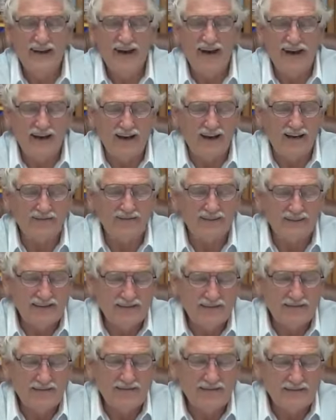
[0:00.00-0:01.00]
love
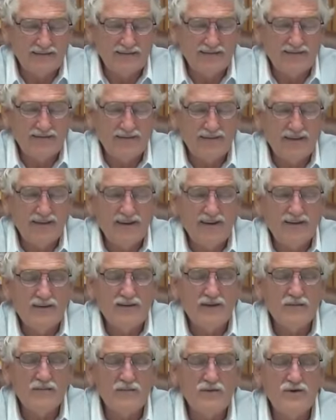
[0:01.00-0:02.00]
this one.
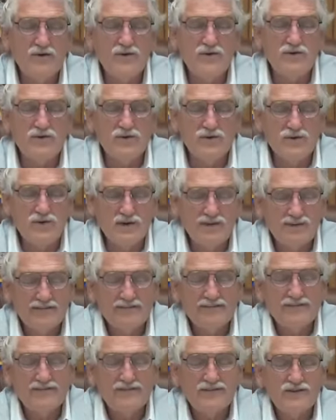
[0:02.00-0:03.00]
The Moo
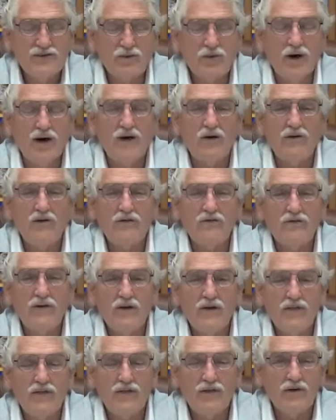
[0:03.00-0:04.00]

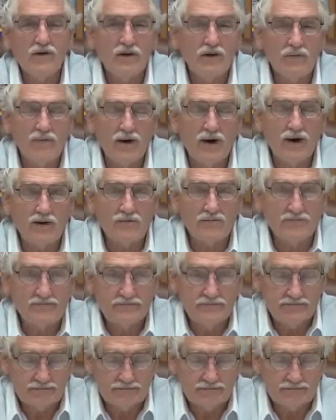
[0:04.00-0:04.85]
1231.